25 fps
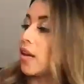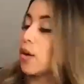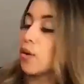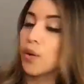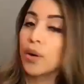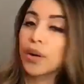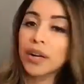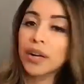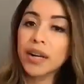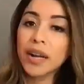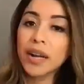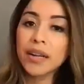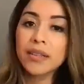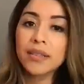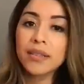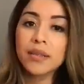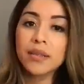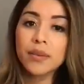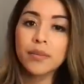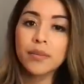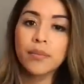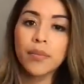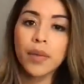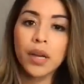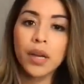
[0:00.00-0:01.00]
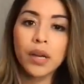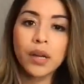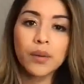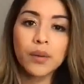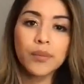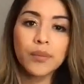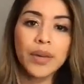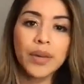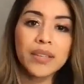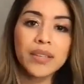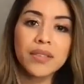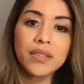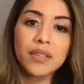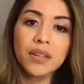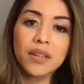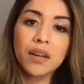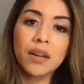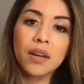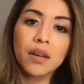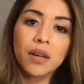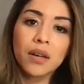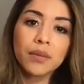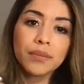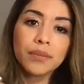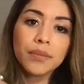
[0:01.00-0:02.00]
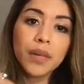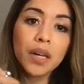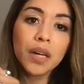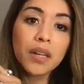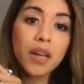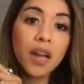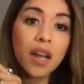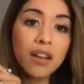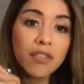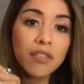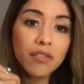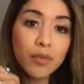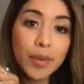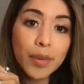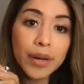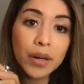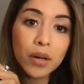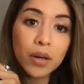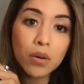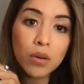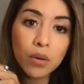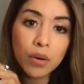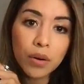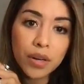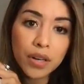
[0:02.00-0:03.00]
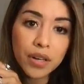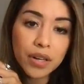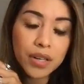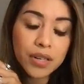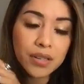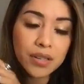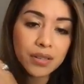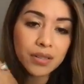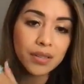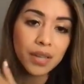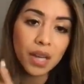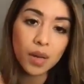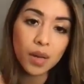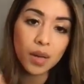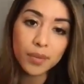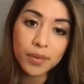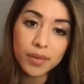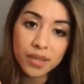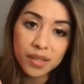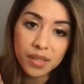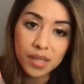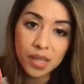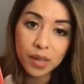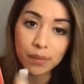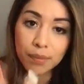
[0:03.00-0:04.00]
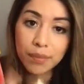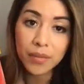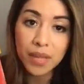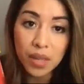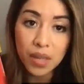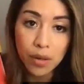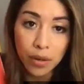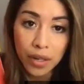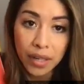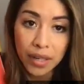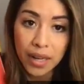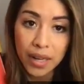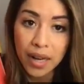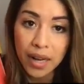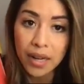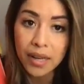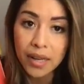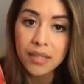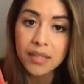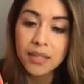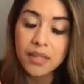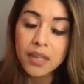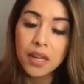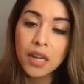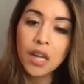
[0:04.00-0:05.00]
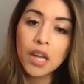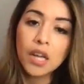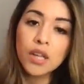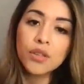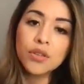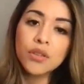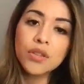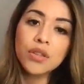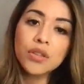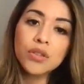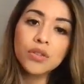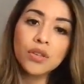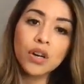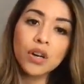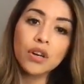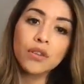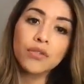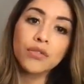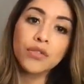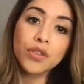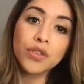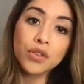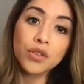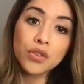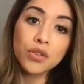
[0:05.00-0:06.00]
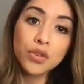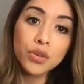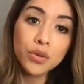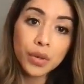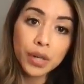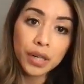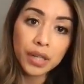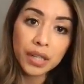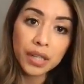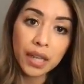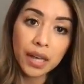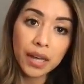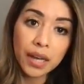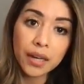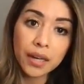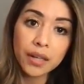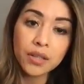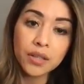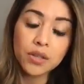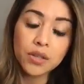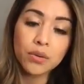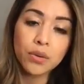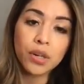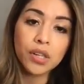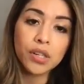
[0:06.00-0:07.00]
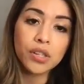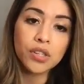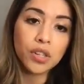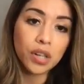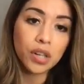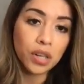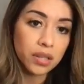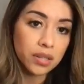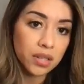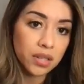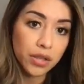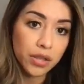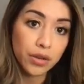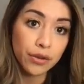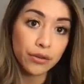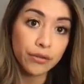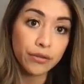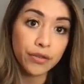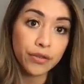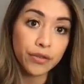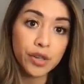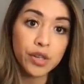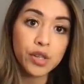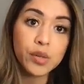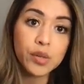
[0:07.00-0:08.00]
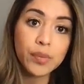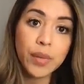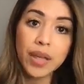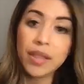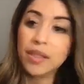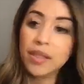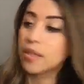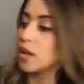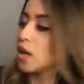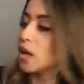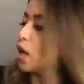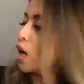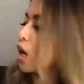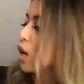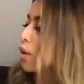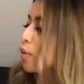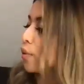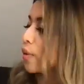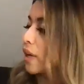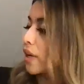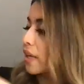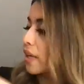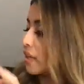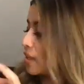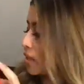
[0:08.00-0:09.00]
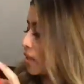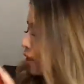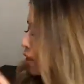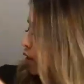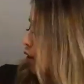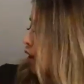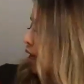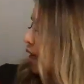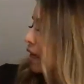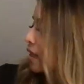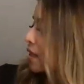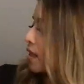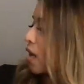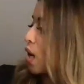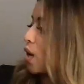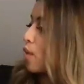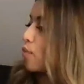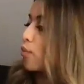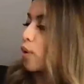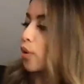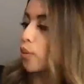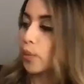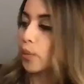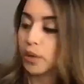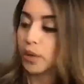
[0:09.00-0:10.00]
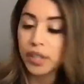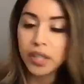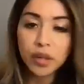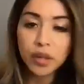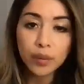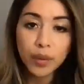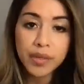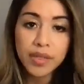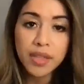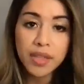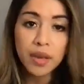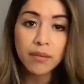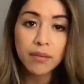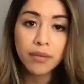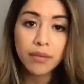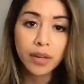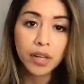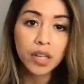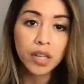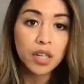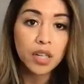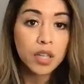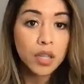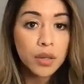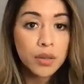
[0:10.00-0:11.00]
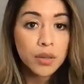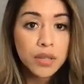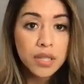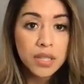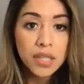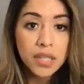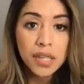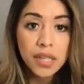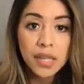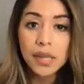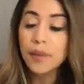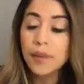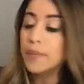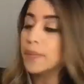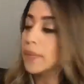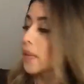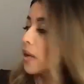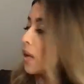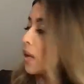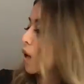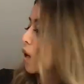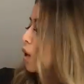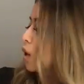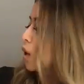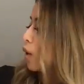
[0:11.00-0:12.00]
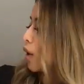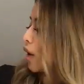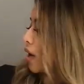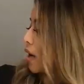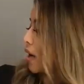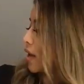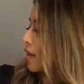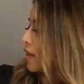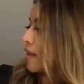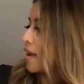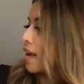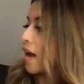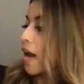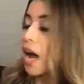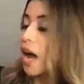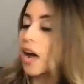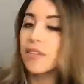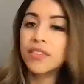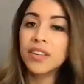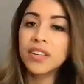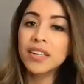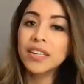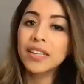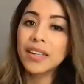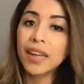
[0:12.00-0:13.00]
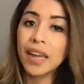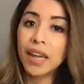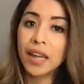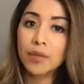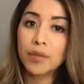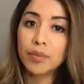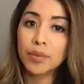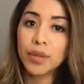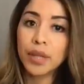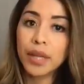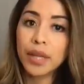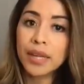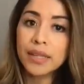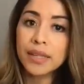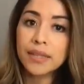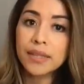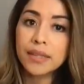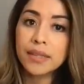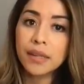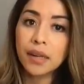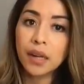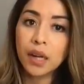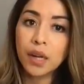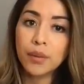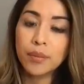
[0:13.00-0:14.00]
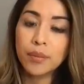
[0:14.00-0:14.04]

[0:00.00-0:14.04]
I organize them based on an alphabetical order, just helps keep me organized. So these are all for the newer clients who are just in their first month. We're integrating them, we're working with them very closely, and they haven't yet placed